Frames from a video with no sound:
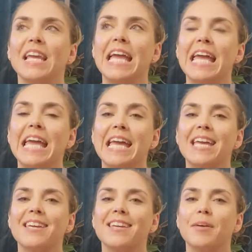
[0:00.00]

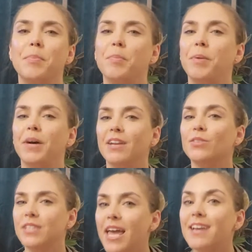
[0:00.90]
it'll
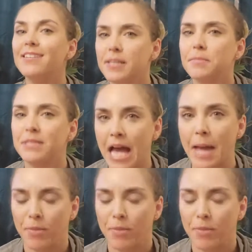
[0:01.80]
take some time.